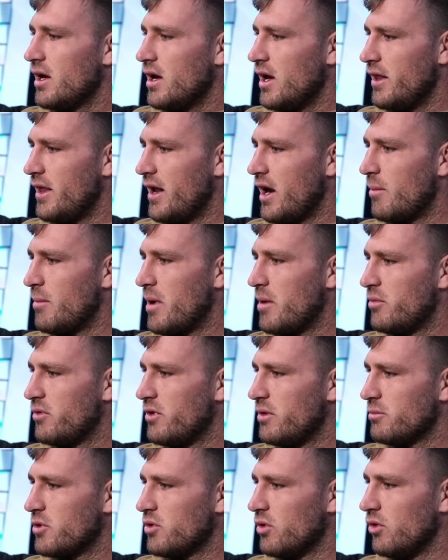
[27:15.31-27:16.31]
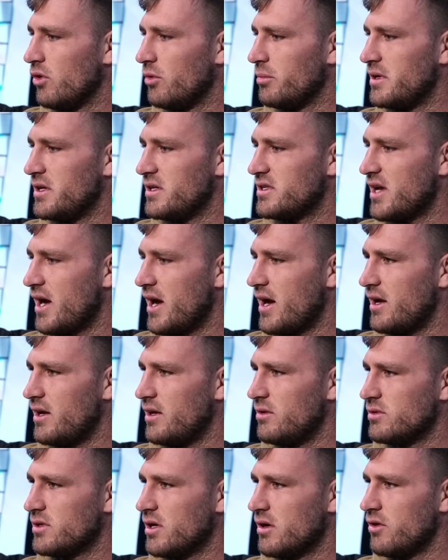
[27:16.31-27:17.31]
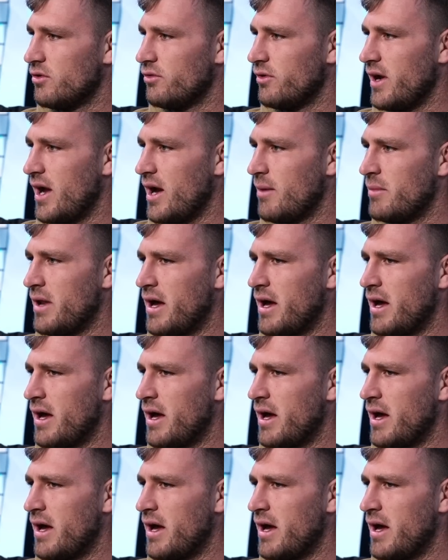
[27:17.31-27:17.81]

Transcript: And then I remember him calling me saying he was going to rehab,